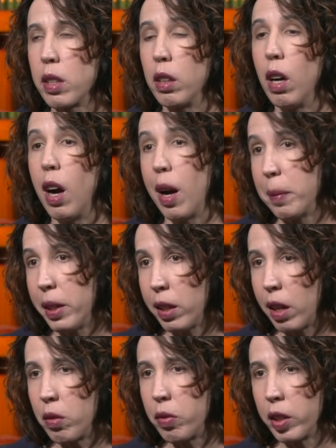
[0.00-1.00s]
a
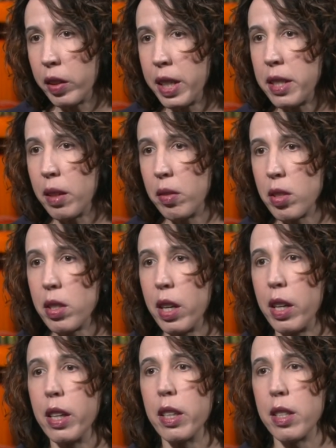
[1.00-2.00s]
common and very
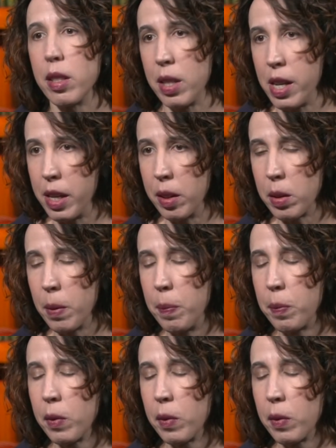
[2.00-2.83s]
devastating disease.